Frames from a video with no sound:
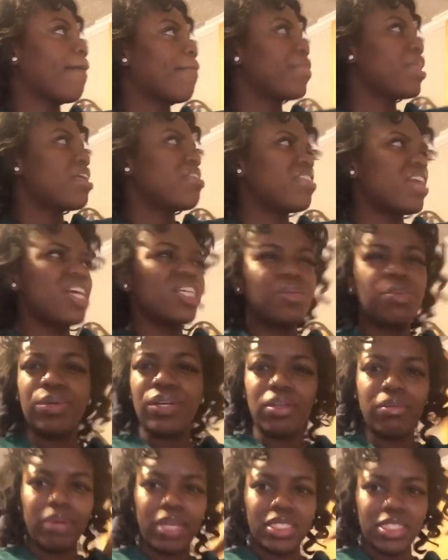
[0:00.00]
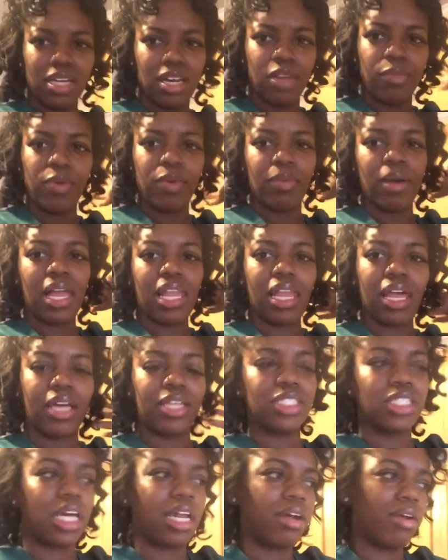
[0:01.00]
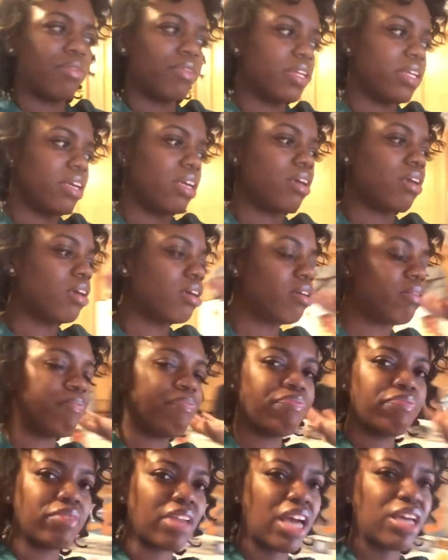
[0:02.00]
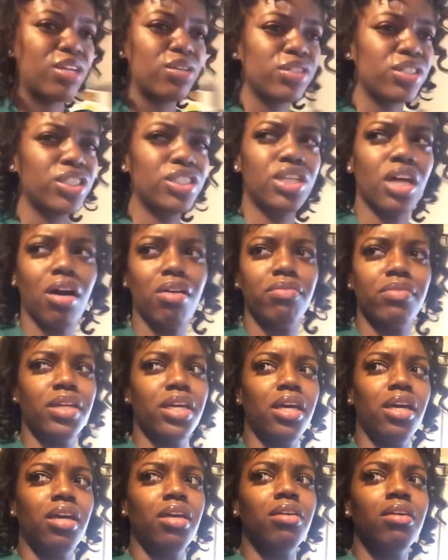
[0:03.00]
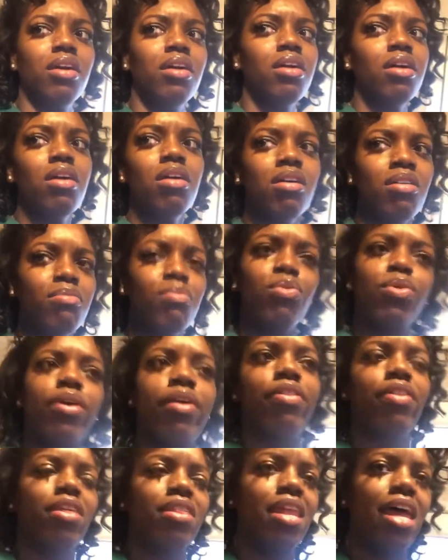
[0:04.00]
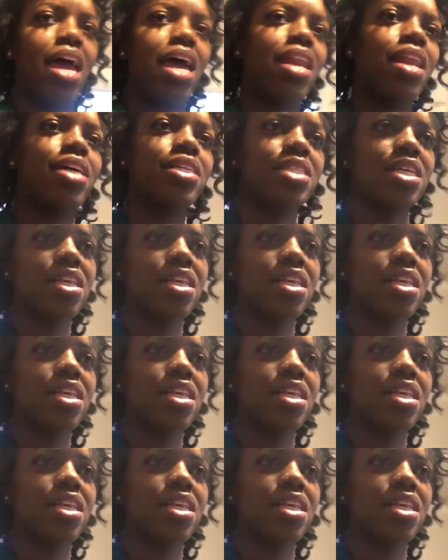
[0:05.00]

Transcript: And that's pretty much gonna be my lunch. I usually don't need more than that. That's